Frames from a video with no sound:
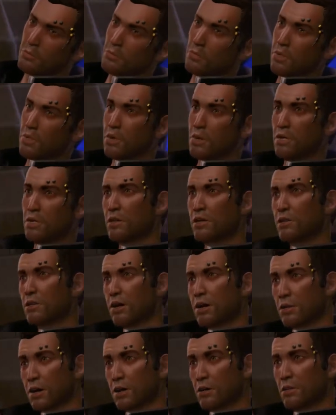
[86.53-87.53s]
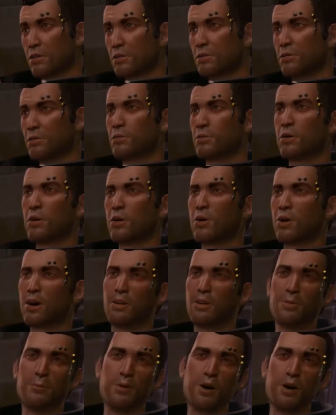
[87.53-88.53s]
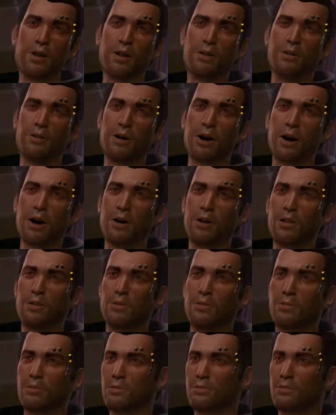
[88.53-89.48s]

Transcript: You really did it. You got them running scared.